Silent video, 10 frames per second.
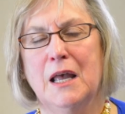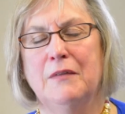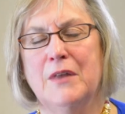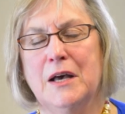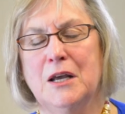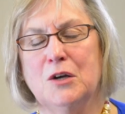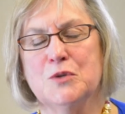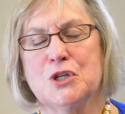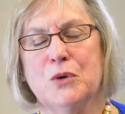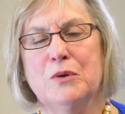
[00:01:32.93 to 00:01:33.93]
and that
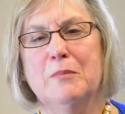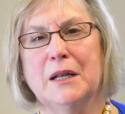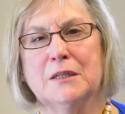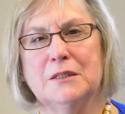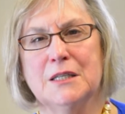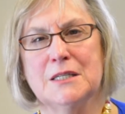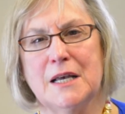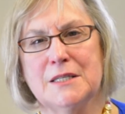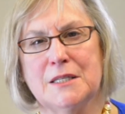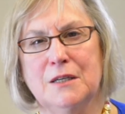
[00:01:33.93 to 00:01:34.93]
helps show the medical
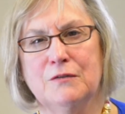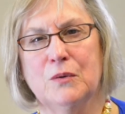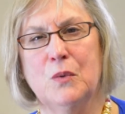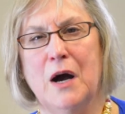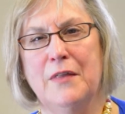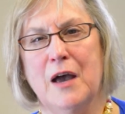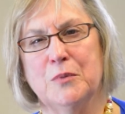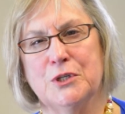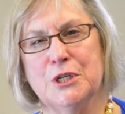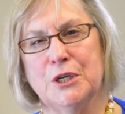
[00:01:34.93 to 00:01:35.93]
necessity for why that
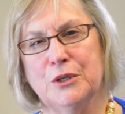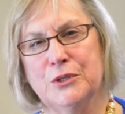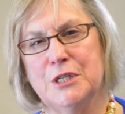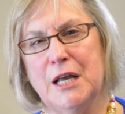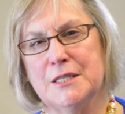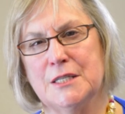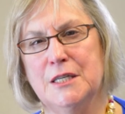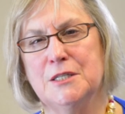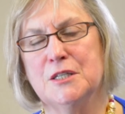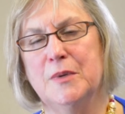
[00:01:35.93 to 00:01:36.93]
particular test
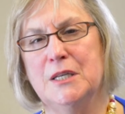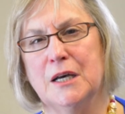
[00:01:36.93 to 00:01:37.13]
needs to be